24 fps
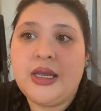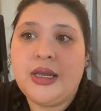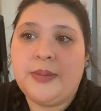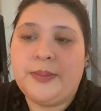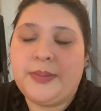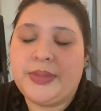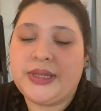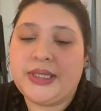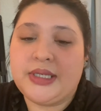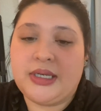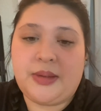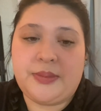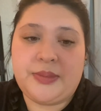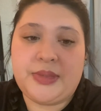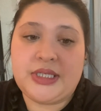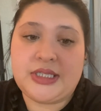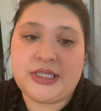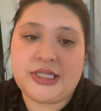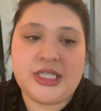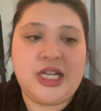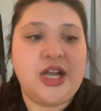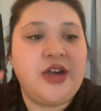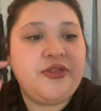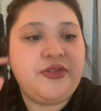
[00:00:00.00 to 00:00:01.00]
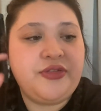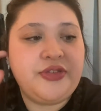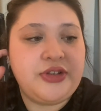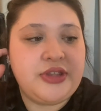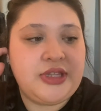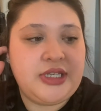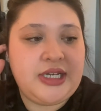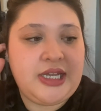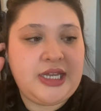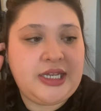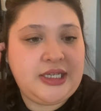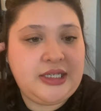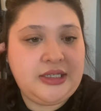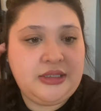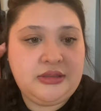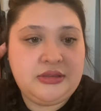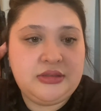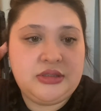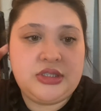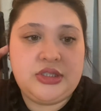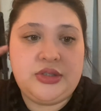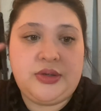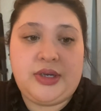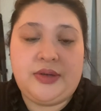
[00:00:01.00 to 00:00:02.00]
but then I'm going to stop for the night.
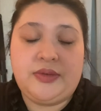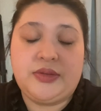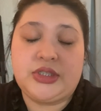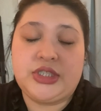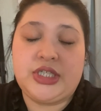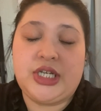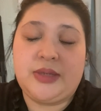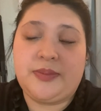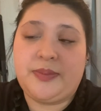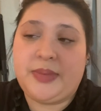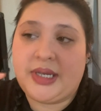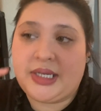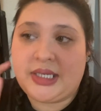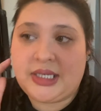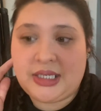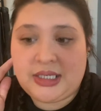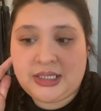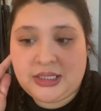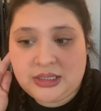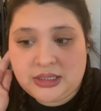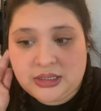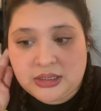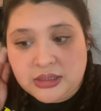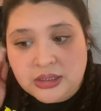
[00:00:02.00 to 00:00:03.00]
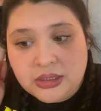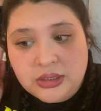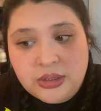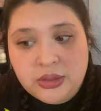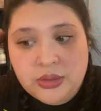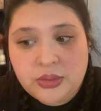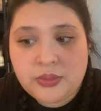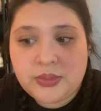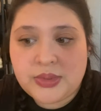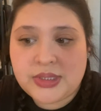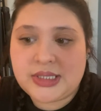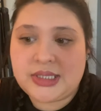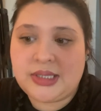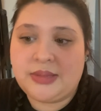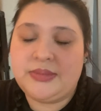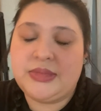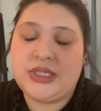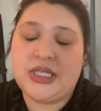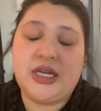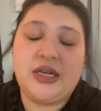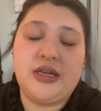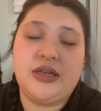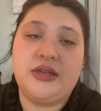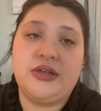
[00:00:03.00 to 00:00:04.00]
So I will check back in once I'm
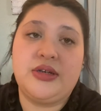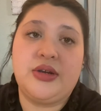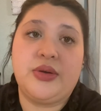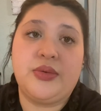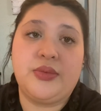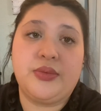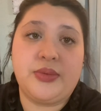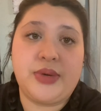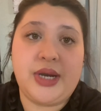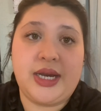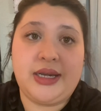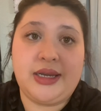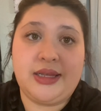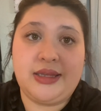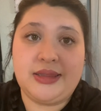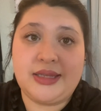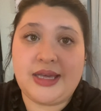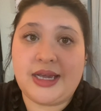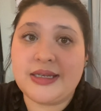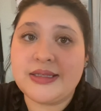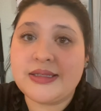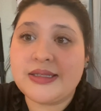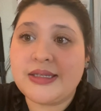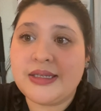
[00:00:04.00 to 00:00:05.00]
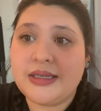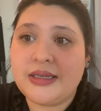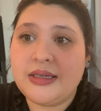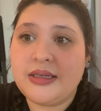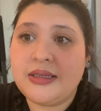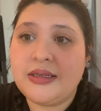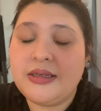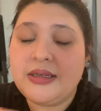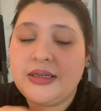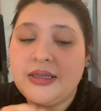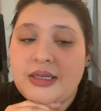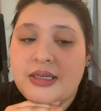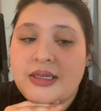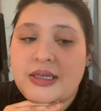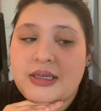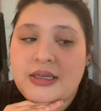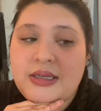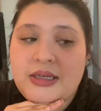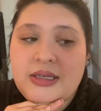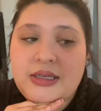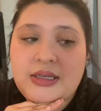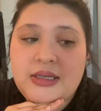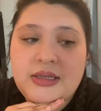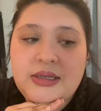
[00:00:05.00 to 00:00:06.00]
done writing that scene
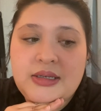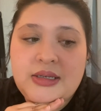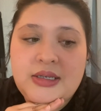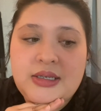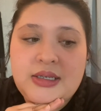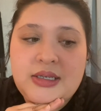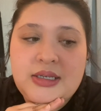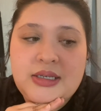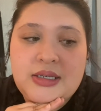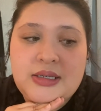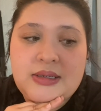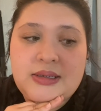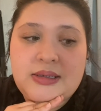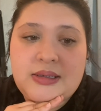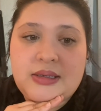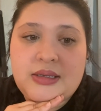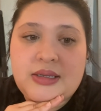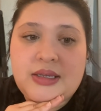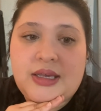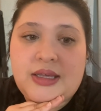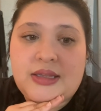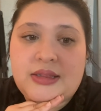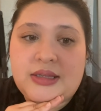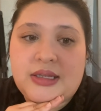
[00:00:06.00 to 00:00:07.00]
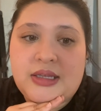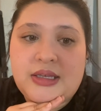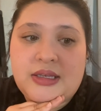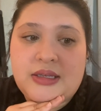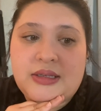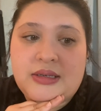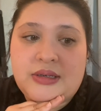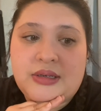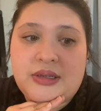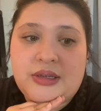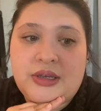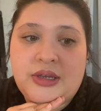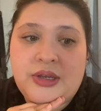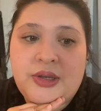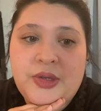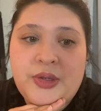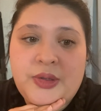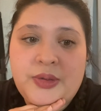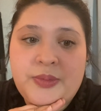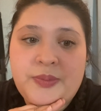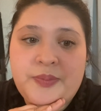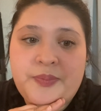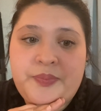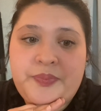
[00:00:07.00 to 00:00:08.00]
and then
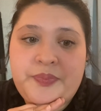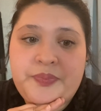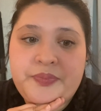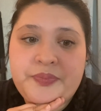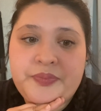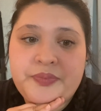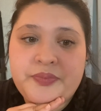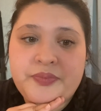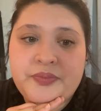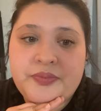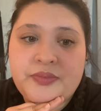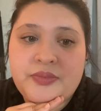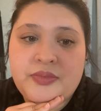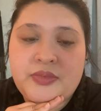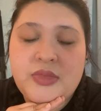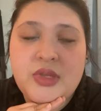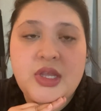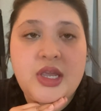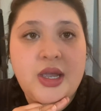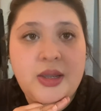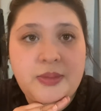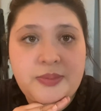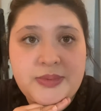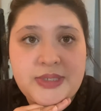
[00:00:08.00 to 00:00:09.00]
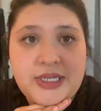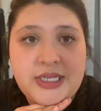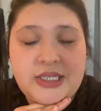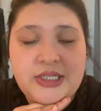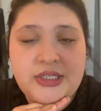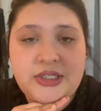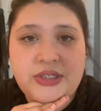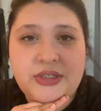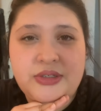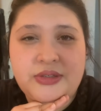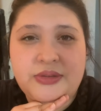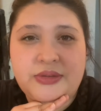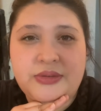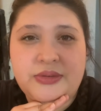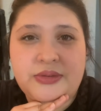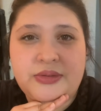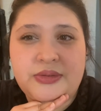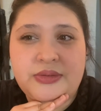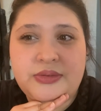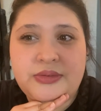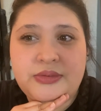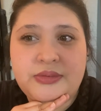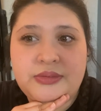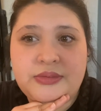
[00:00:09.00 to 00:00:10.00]
update you
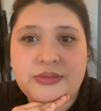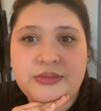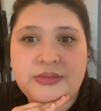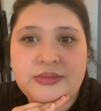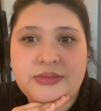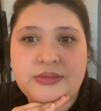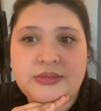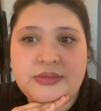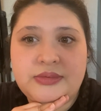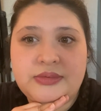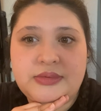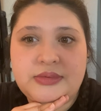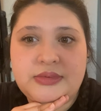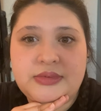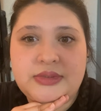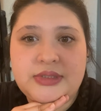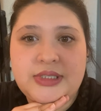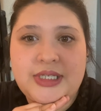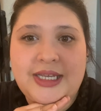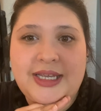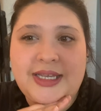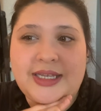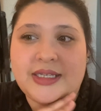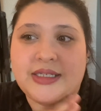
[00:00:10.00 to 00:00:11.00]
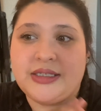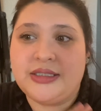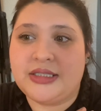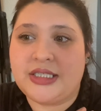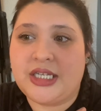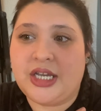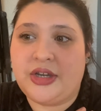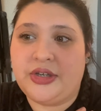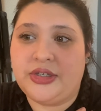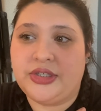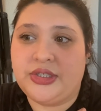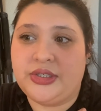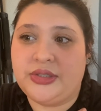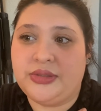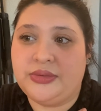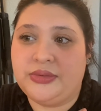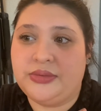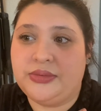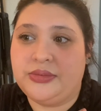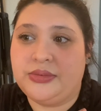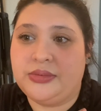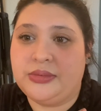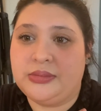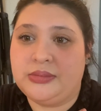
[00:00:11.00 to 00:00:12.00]
and tell
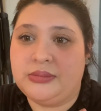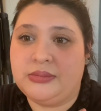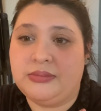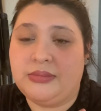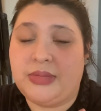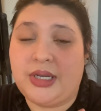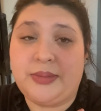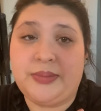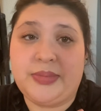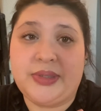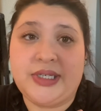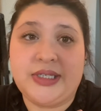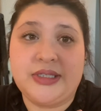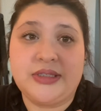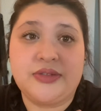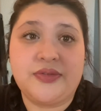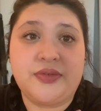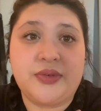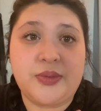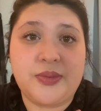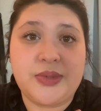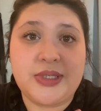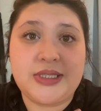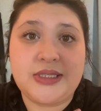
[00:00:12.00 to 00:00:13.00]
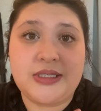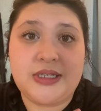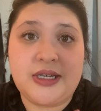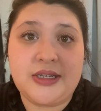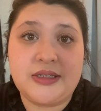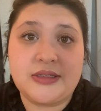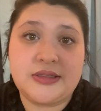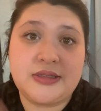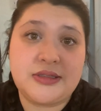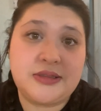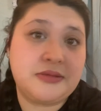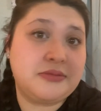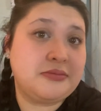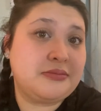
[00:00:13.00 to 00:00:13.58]
you my plans for what's next.